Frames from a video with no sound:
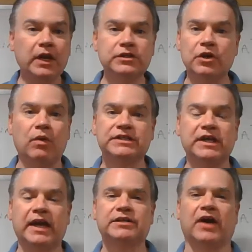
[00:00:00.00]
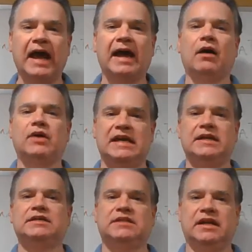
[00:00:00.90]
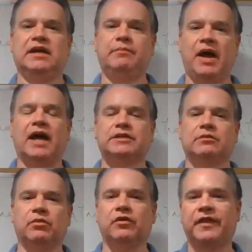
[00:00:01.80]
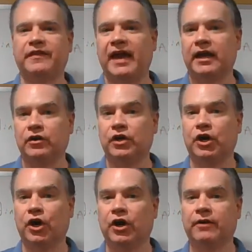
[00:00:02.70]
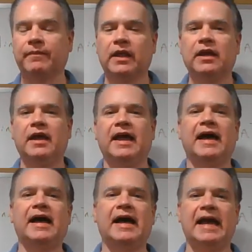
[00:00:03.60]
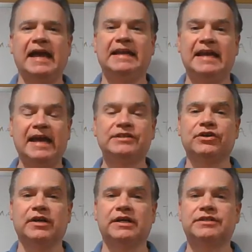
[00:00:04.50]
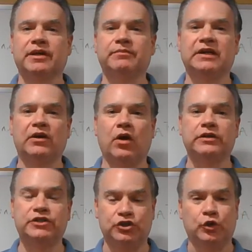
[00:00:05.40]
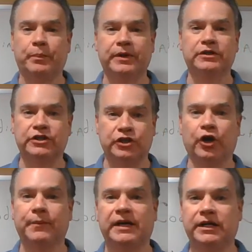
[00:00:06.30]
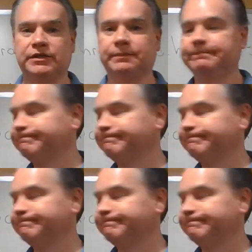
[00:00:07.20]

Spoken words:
So what's the answer? How is it possible that that could occur? And the answer is something called superdeterminism.